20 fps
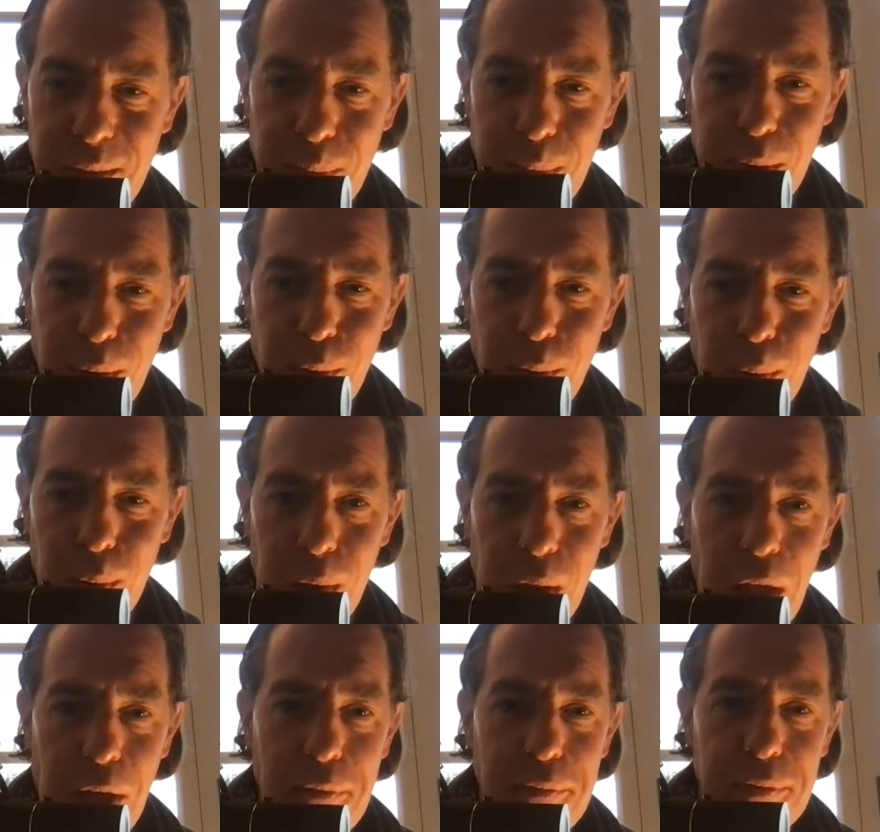We all
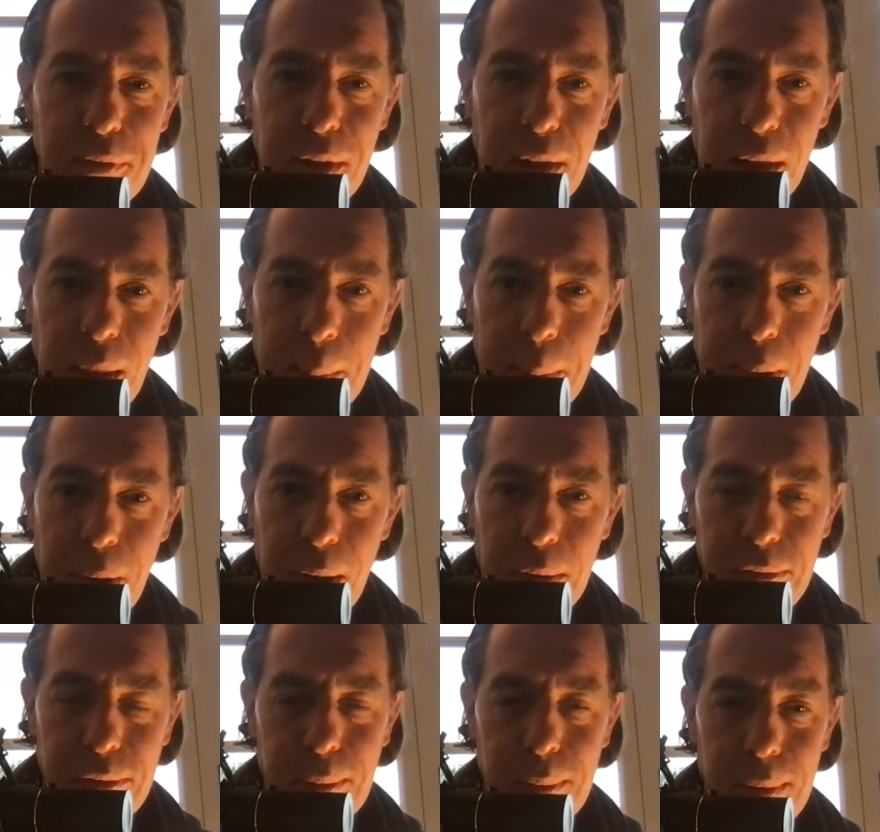loved La
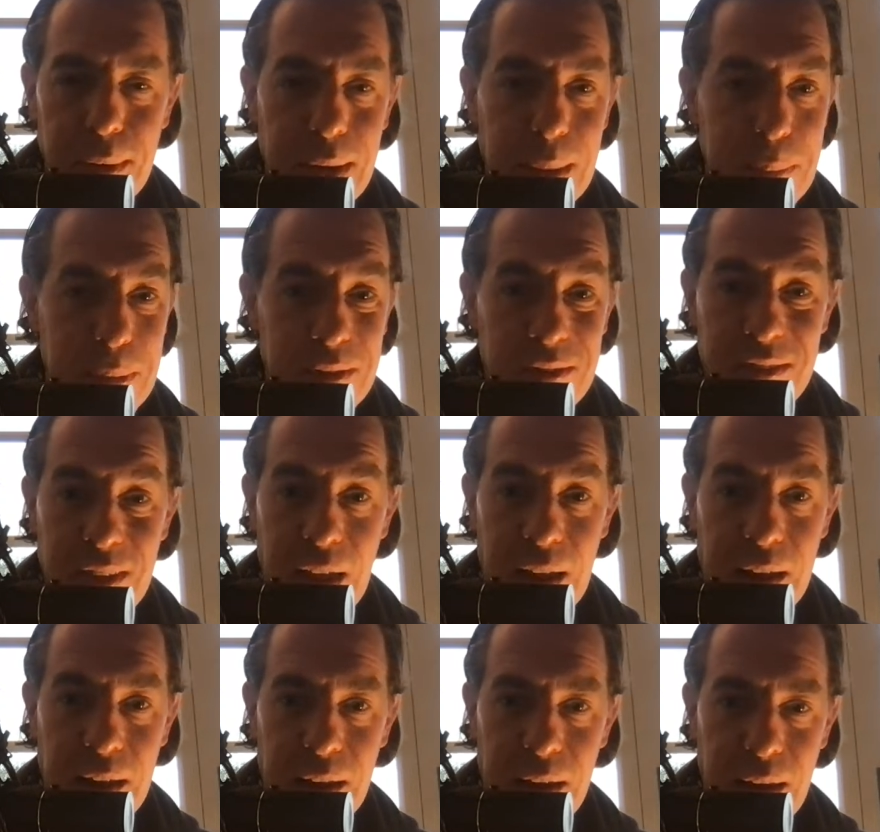Brasserie, but
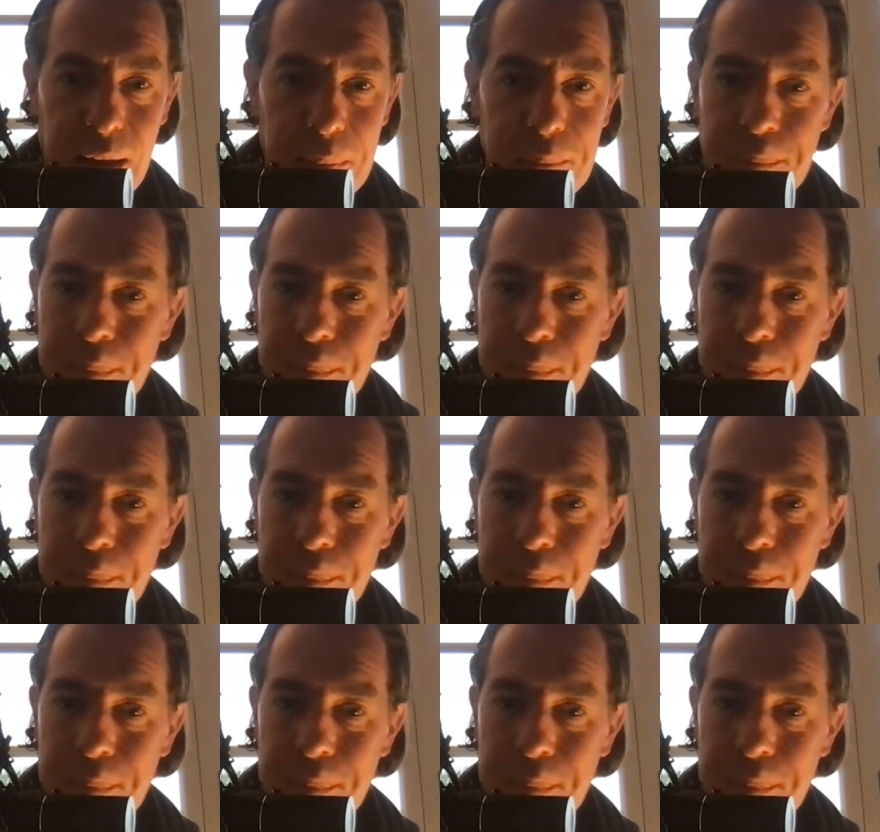sadly